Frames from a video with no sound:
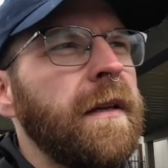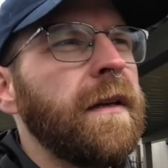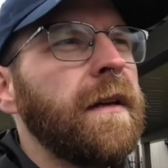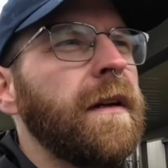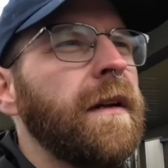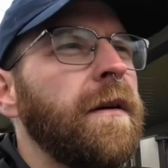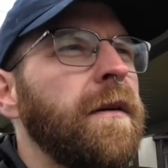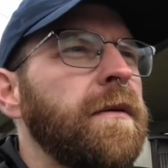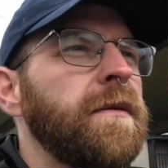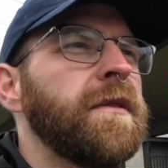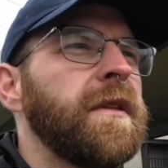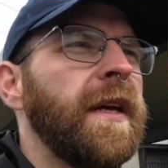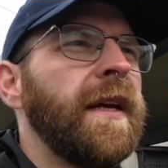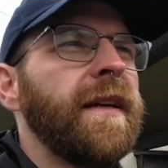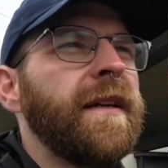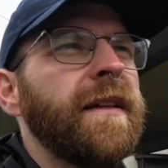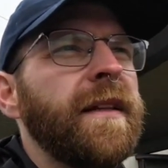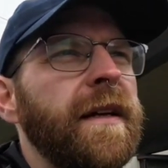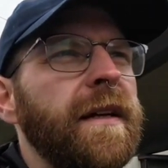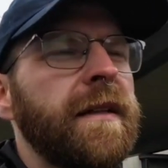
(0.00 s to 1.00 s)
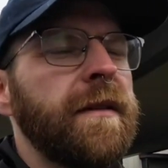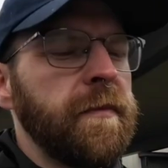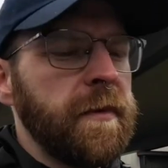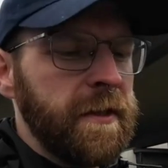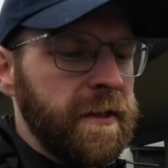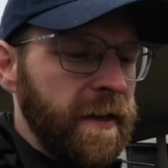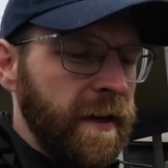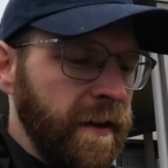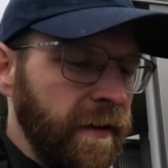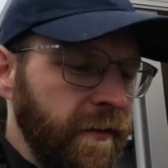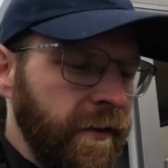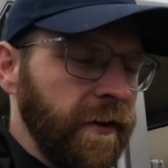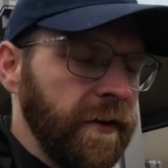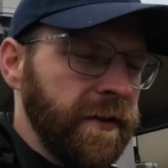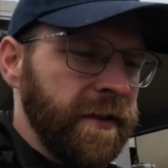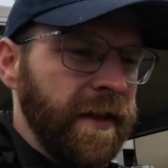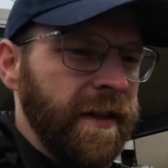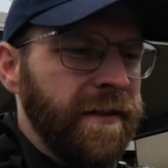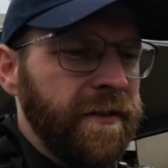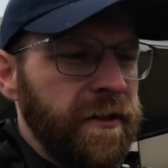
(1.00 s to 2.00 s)
You know, I was thinking there to myself.
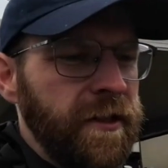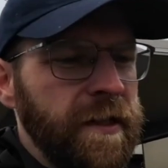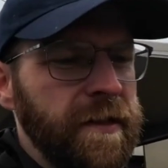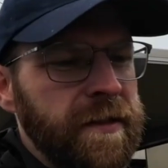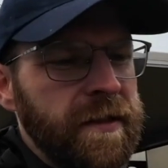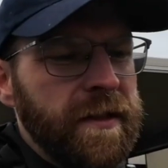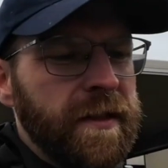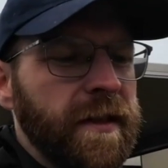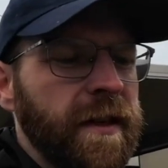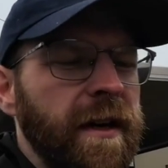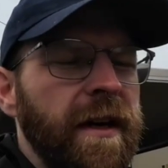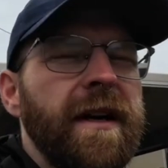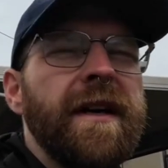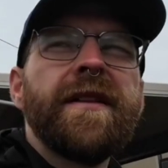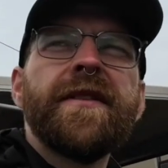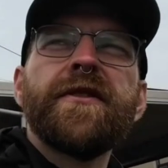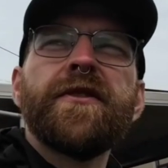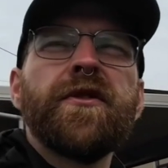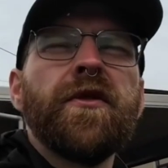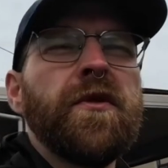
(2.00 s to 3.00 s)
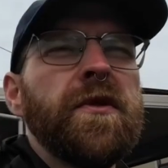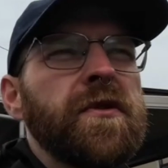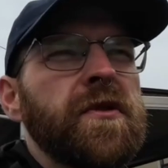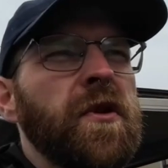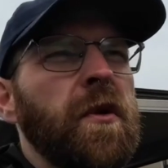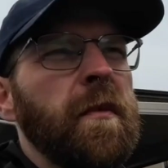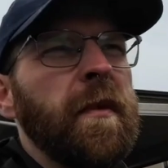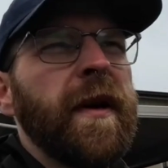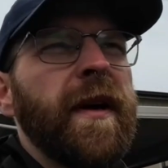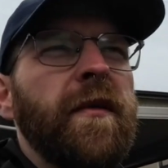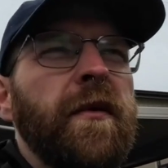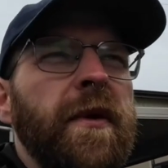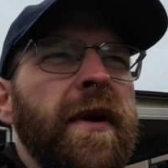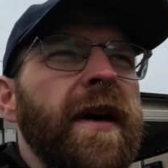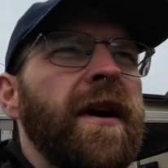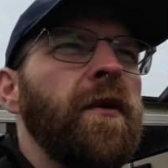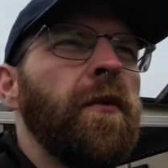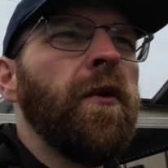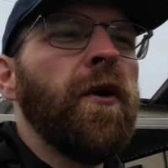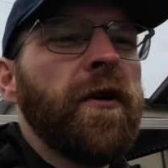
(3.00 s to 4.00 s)
I said, Jesus, the sun is coming out
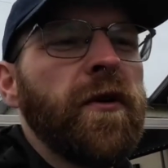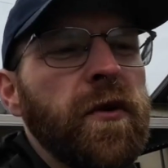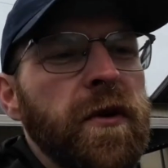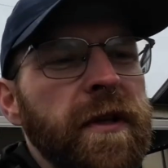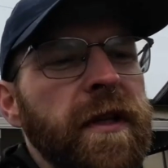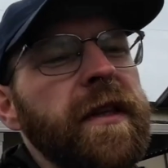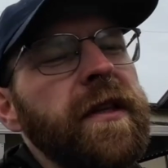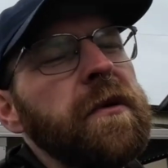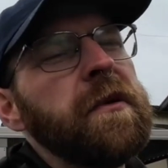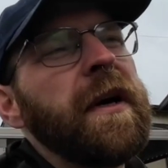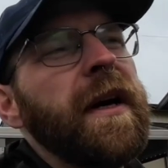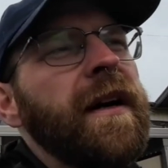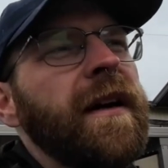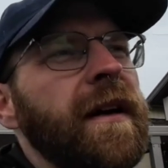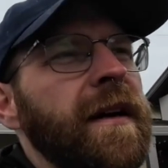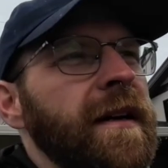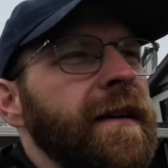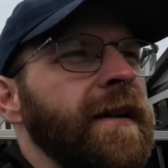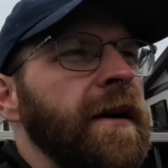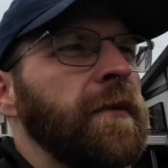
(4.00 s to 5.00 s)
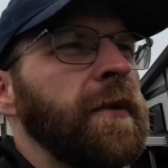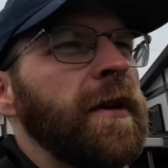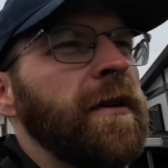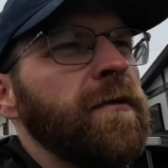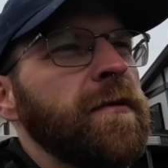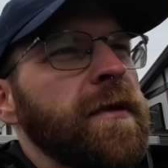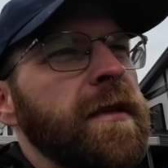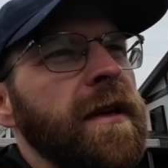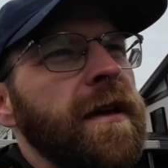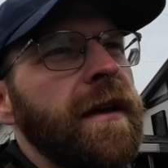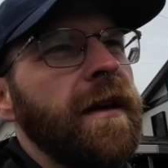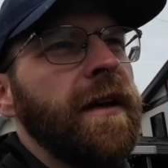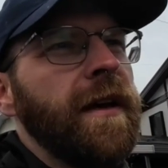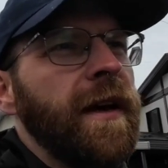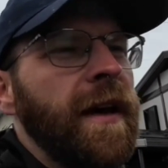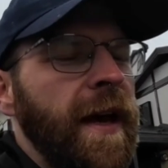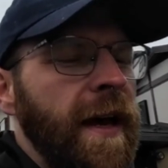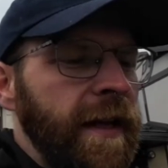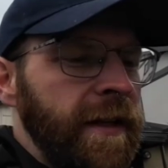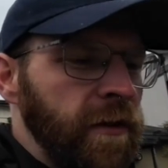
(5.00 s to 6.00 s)
now. Why couldn't it do that earlier when I was
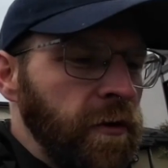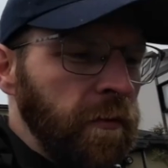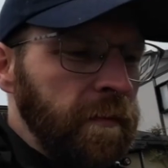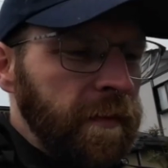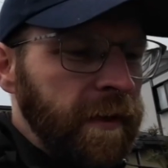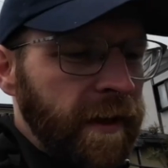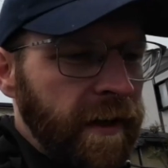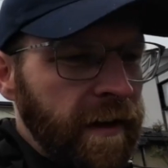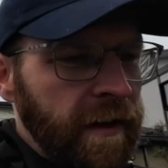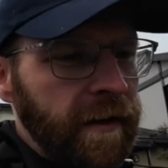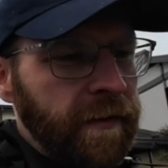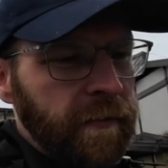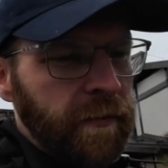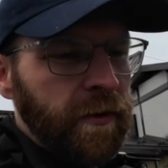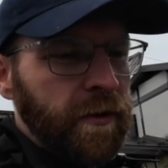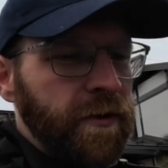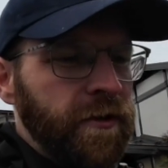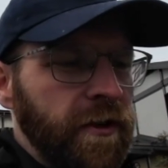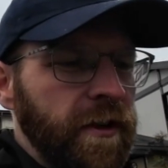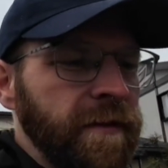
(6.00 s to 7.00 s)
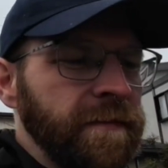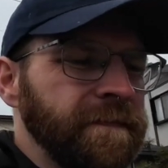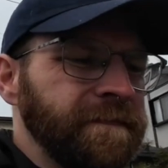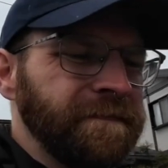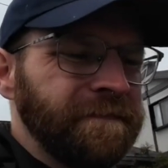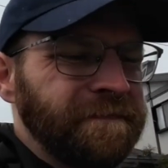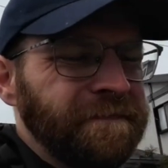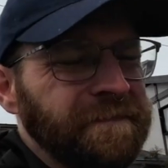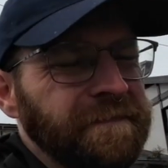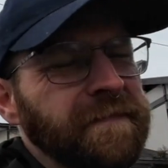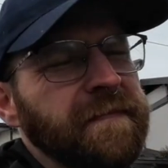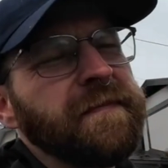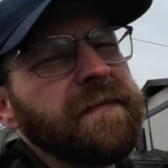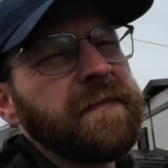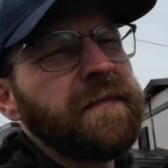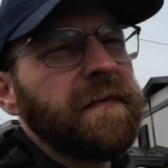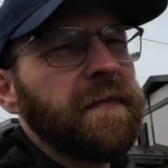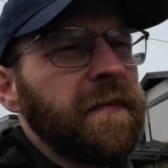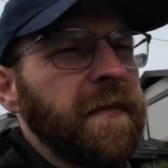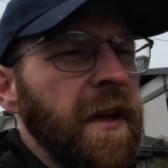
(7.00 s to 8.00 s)
heading up there? But sure,
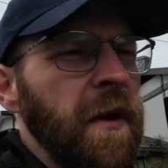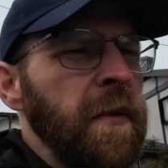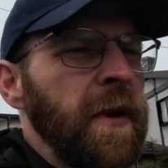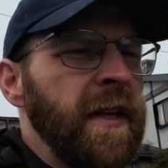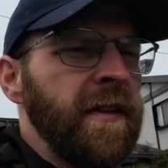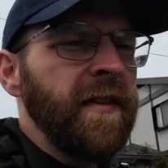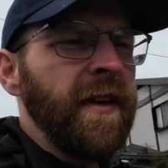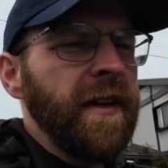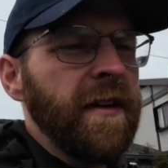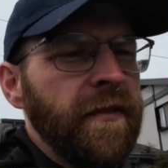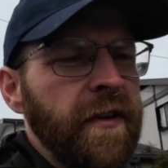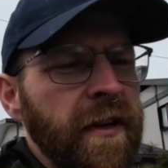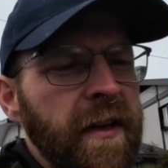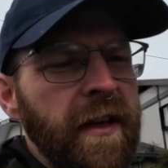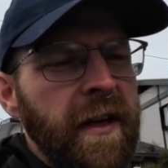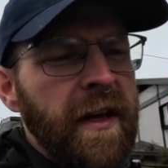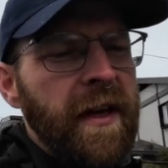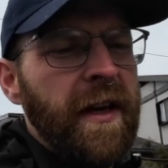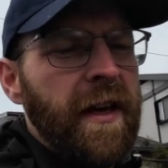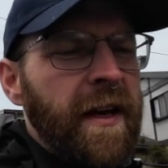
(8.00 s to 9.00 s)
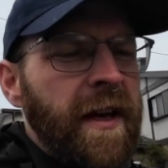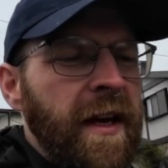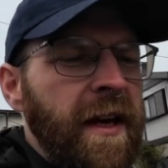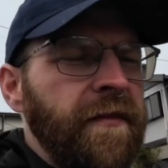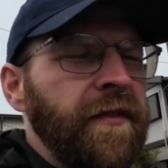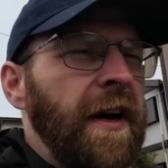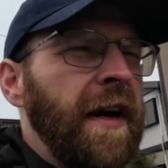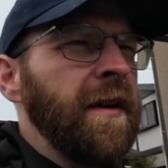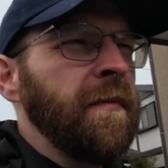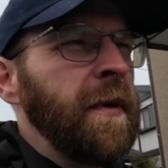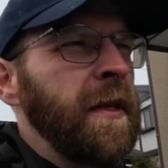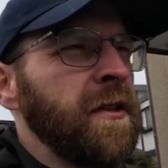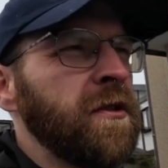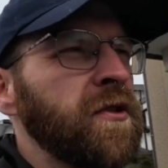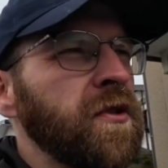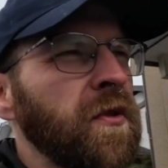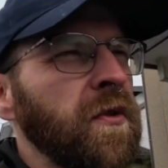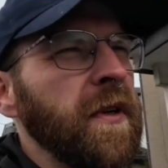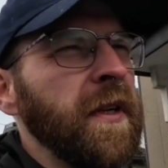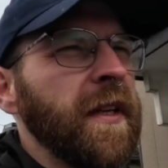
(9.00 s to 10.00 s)
when you think of it, if it had been
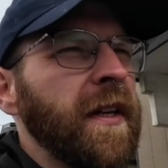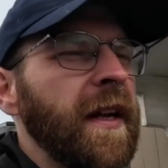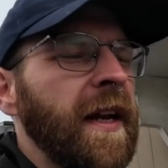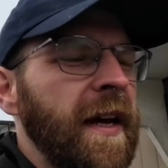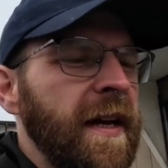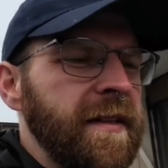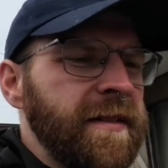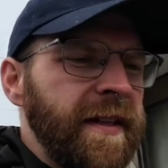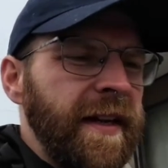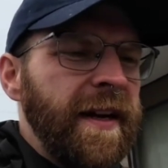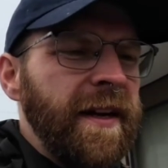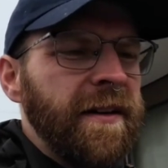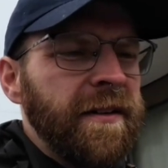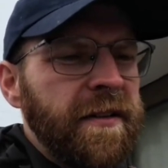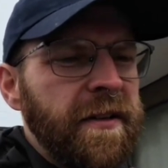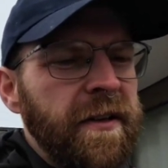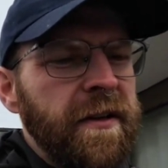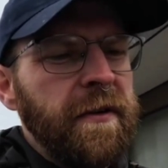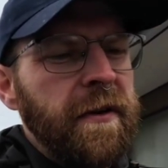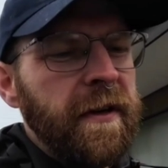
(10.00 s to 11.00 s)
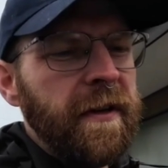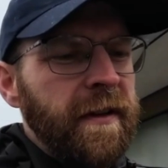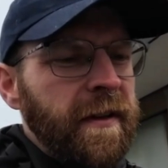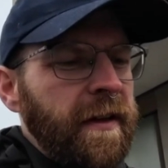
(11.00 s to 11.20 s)
sunny the last day or two